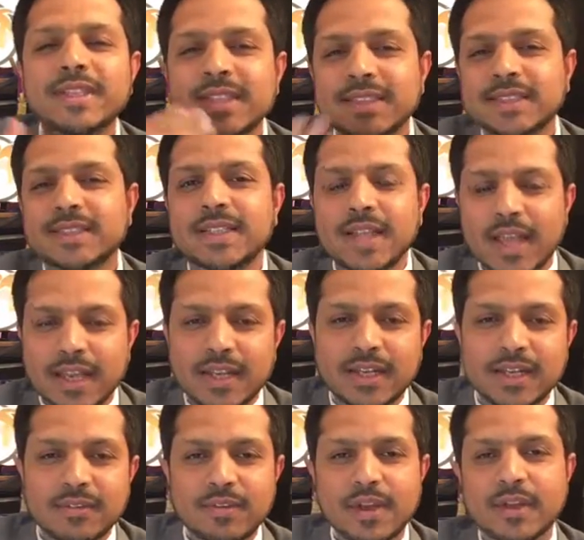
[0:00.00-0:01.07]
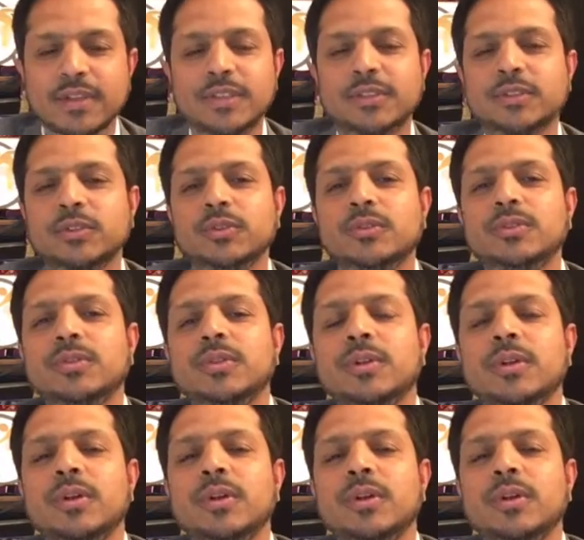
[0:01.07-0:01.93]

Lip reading: this negative attitude